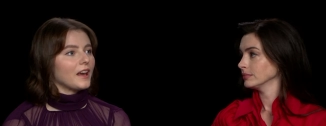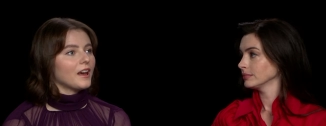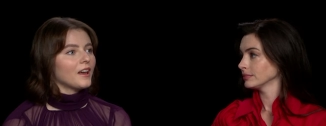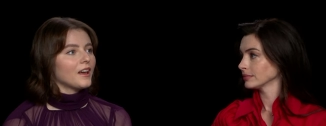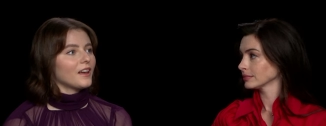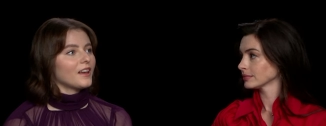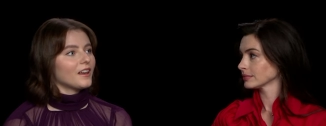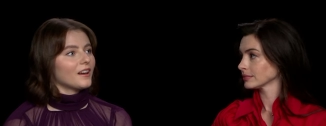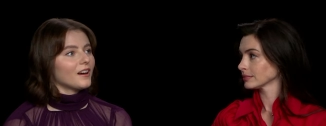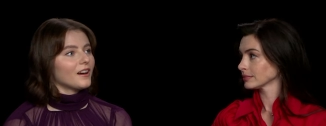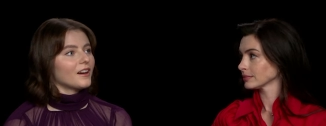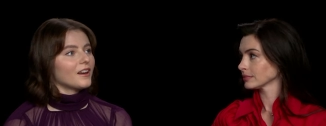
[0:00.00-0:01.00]
Speaker 1: I, mm.
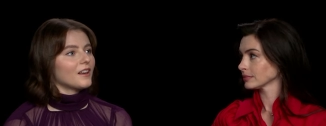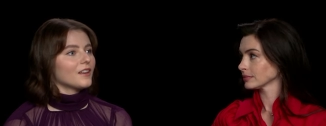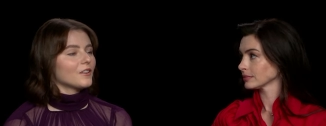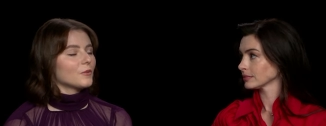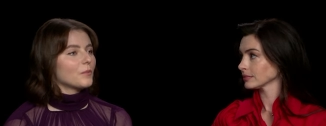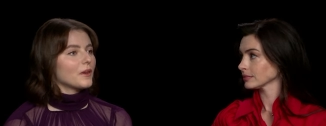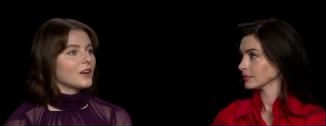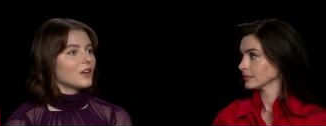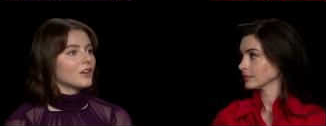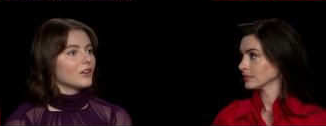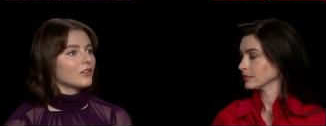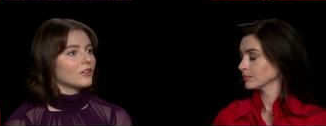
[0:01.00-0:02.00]
it's
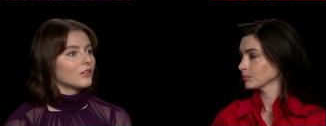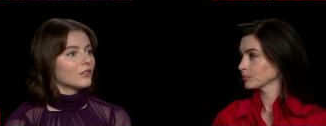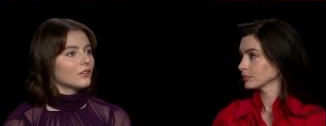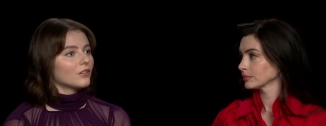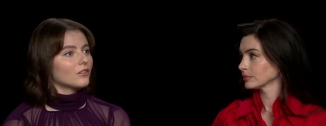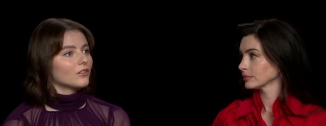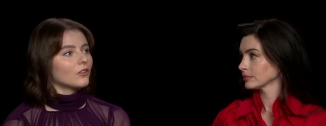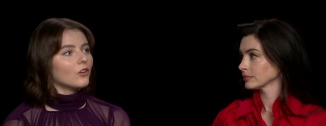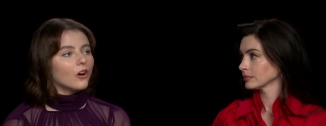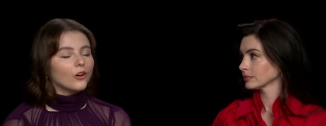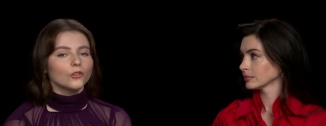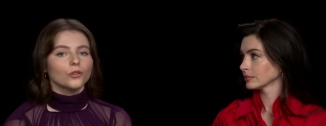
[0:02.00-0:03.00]
better
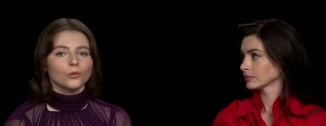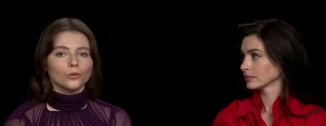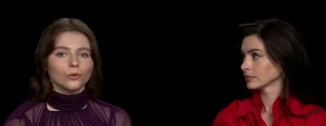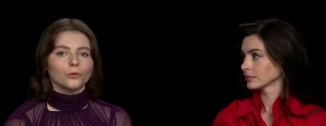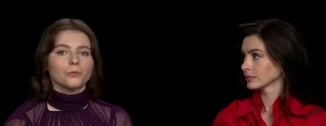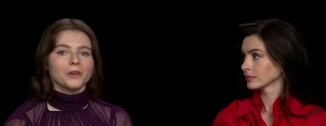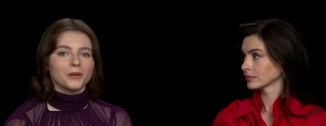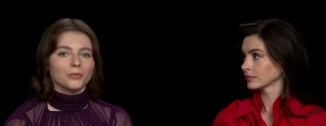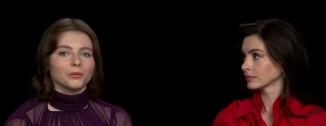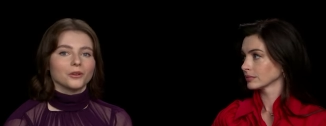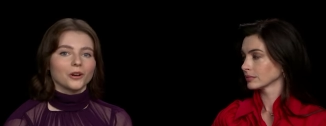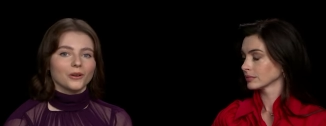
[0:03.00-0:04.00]
not to warn
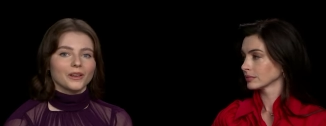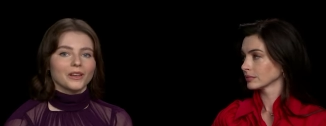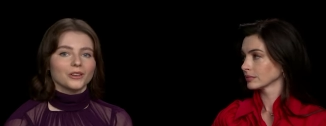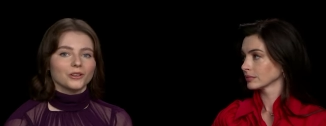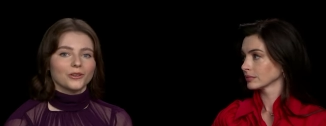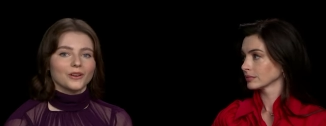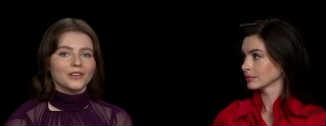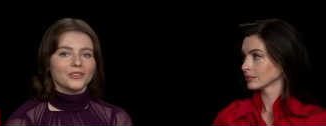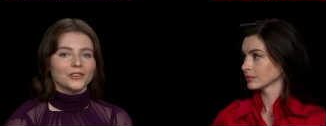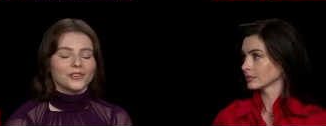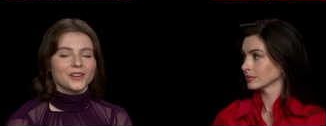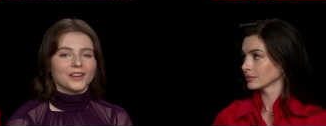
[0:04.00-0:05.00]
people going into it
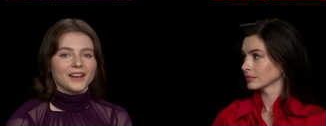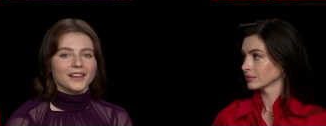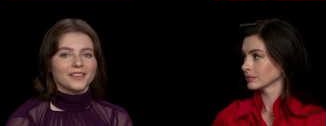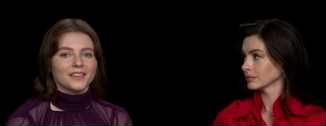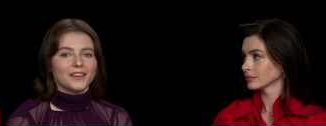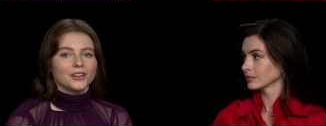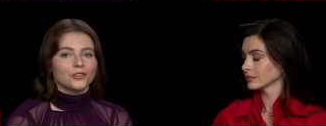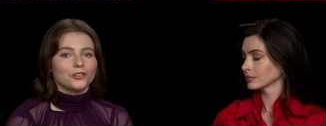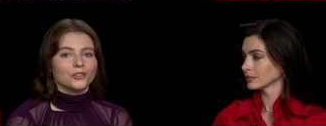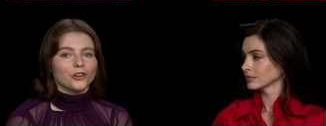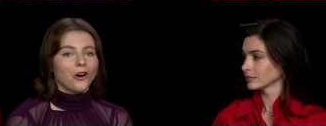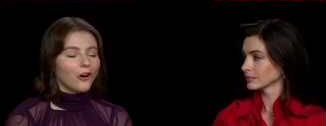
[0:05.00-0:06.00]
so that like their
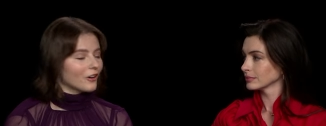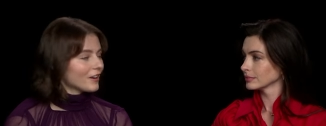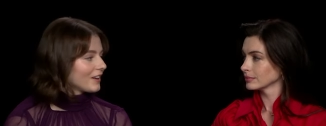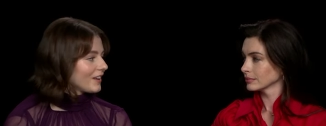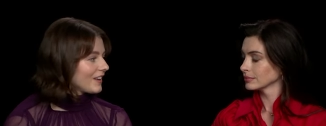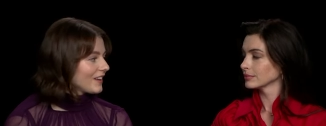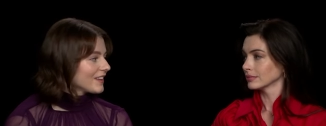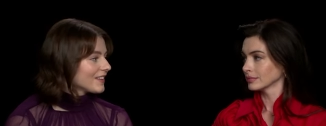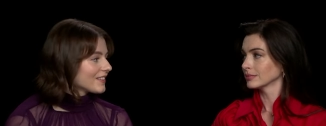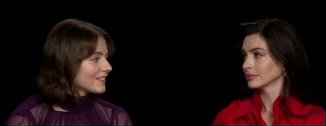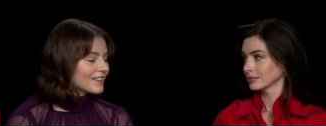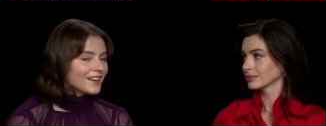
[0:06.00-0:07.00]
shock
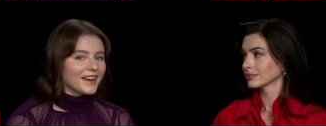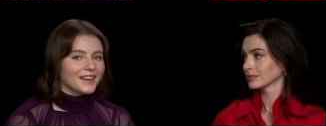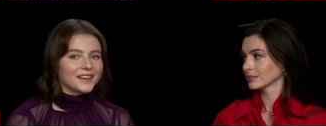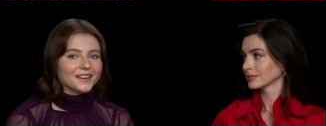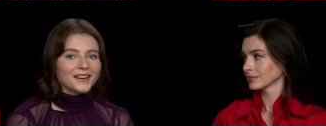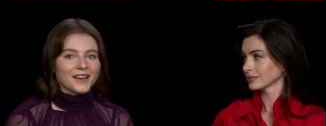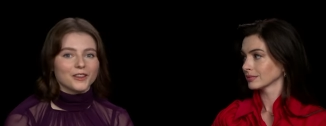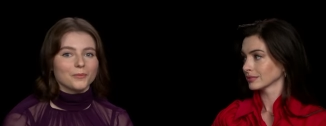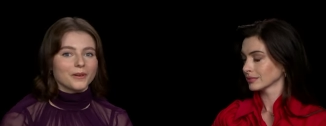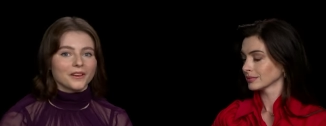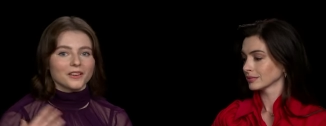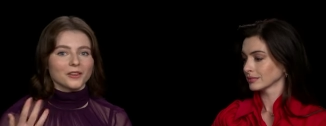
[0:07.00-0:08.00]
is mm-hmm. like as
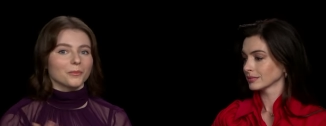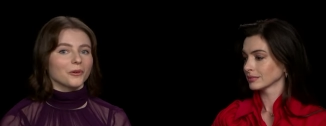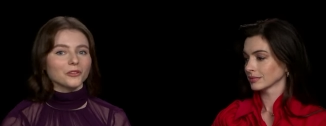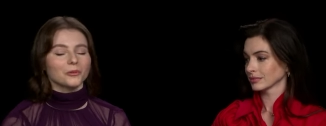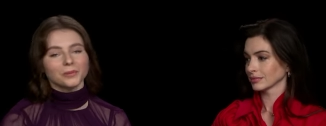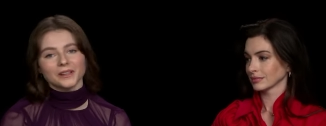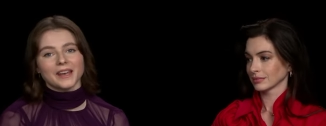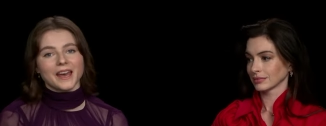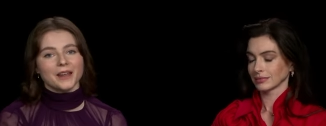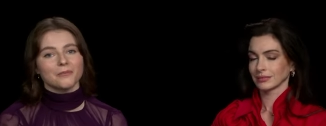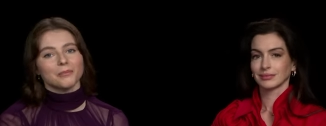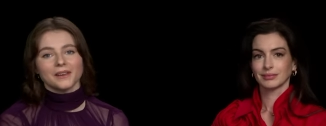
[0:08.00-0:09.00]
big as it possibly
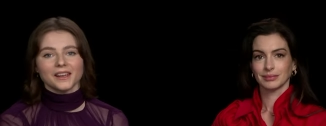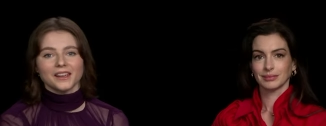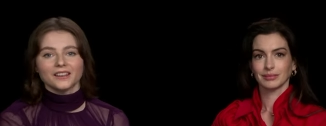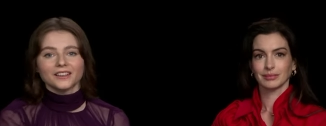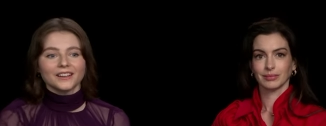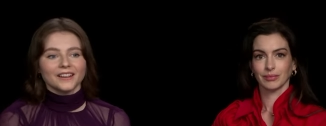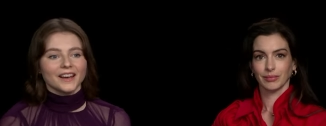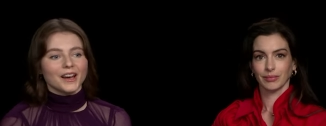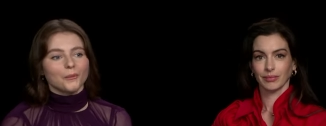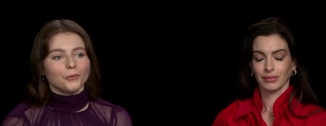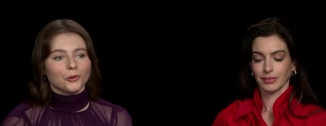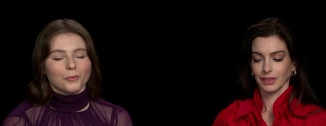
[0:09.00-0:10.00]
can be.
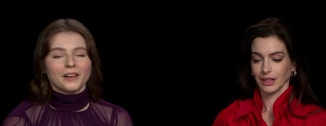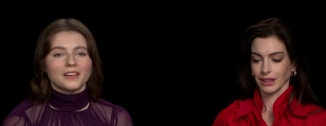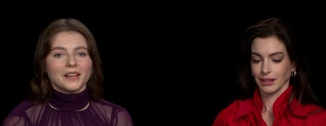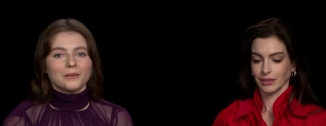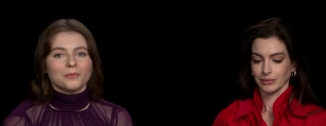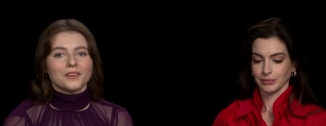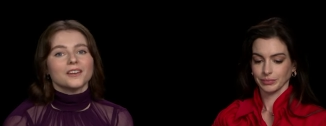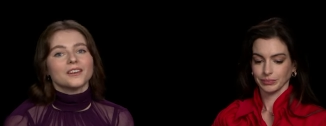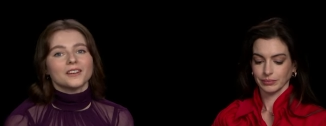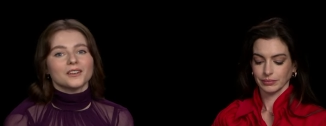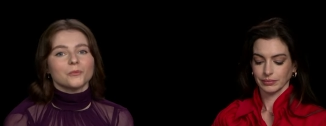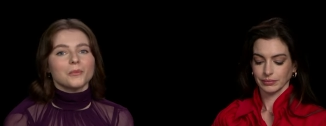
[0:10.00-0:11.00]
Um, so my team
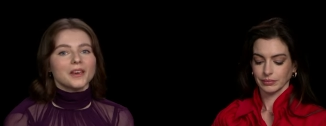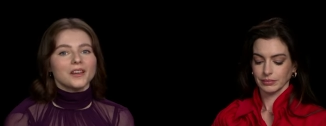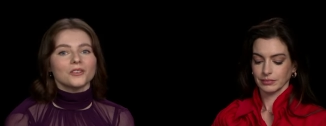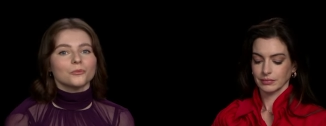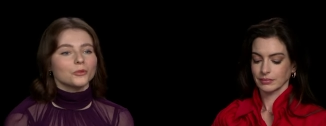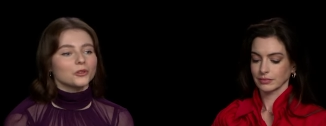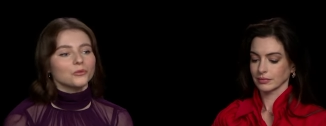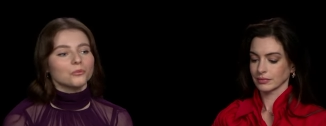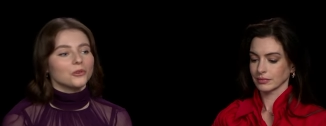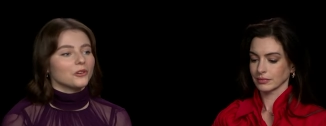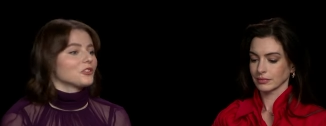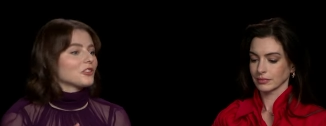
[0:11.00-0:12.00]
sent it to me and was
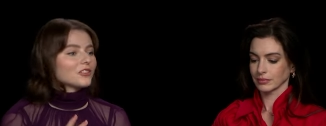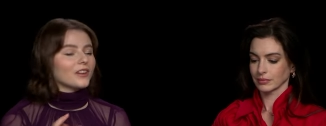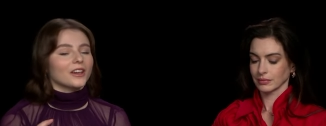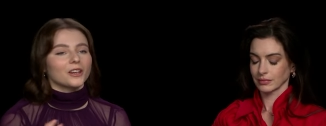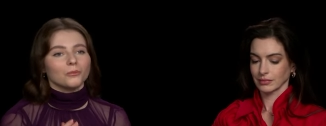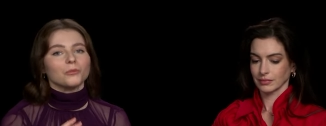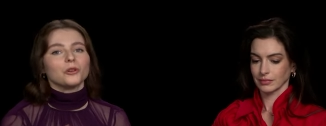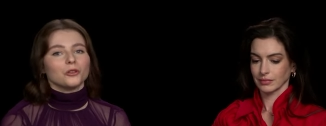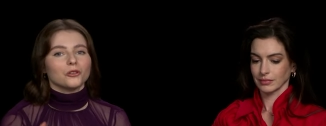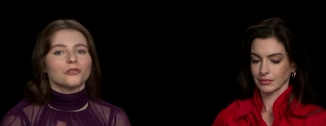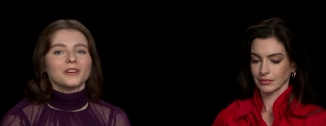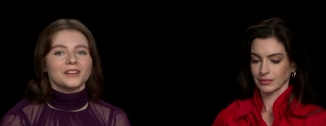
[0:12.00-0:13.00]
were just like, you
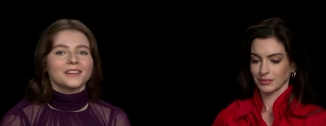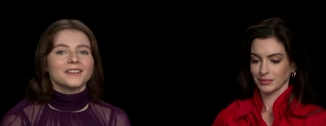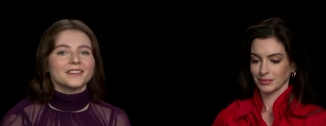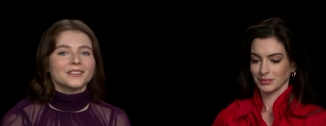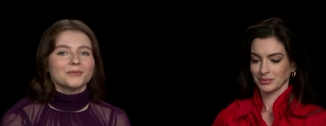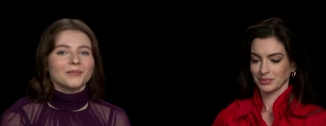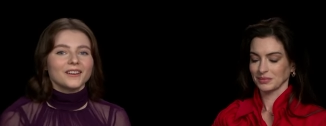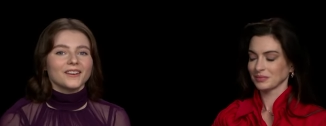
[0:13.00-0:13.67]
should read this.